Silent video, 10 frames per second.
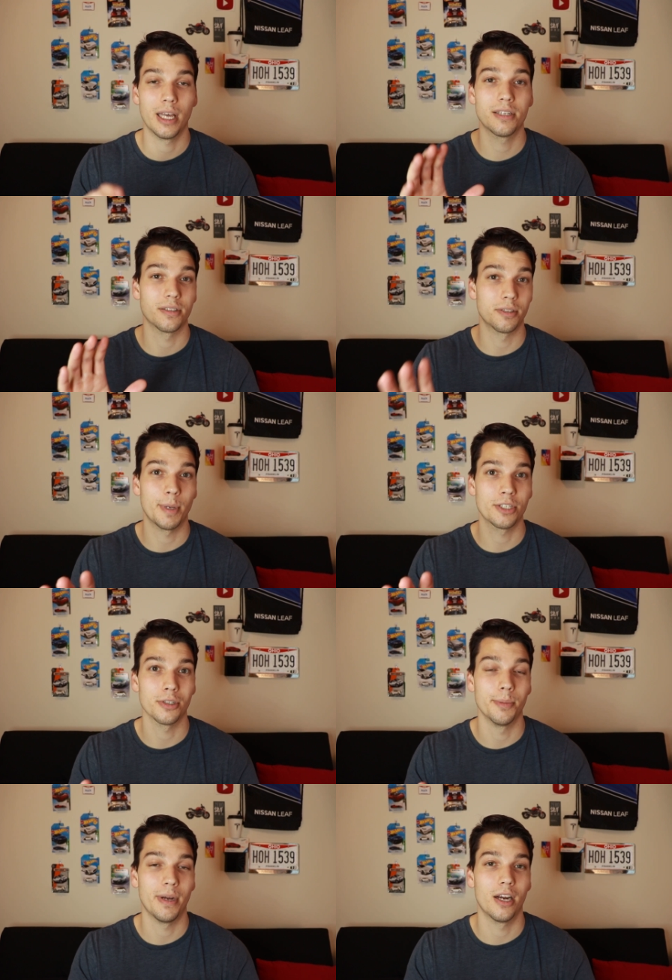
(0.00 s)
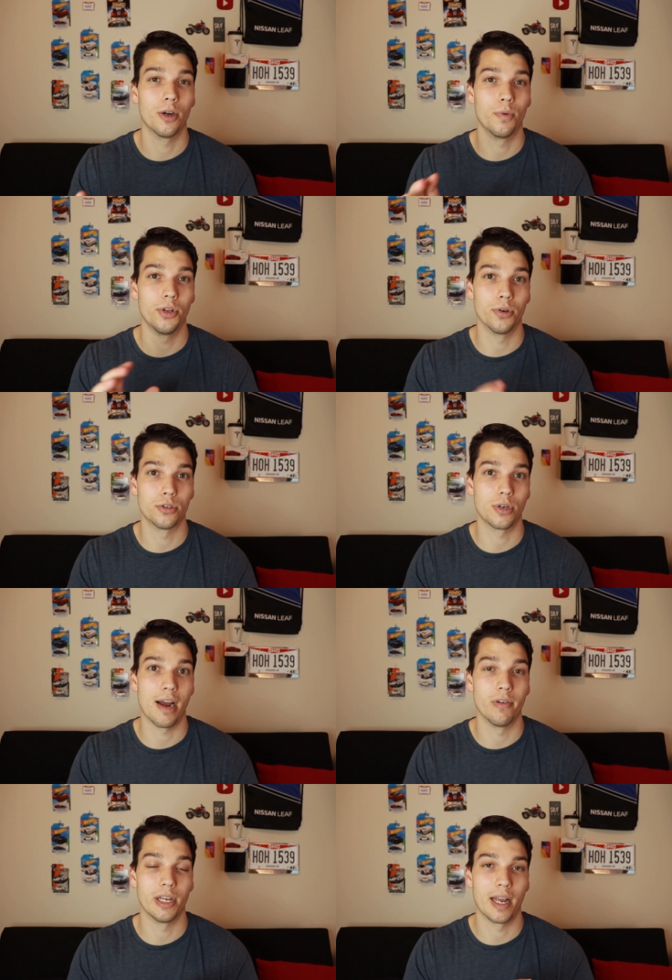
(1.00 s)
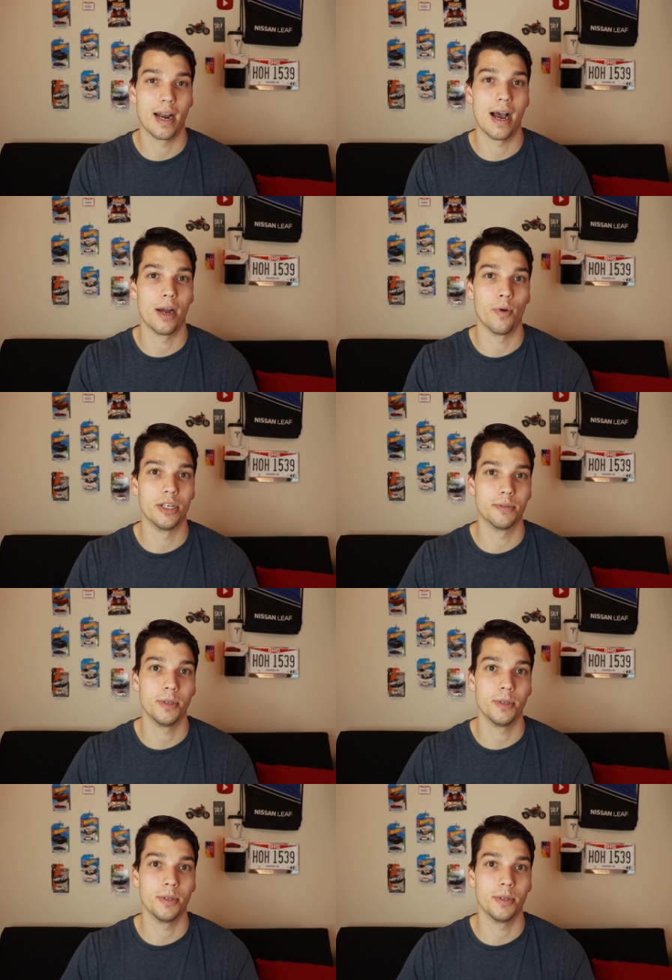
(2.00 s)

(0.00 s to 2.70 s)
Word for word: And that is especially apparent when you're traveling at highway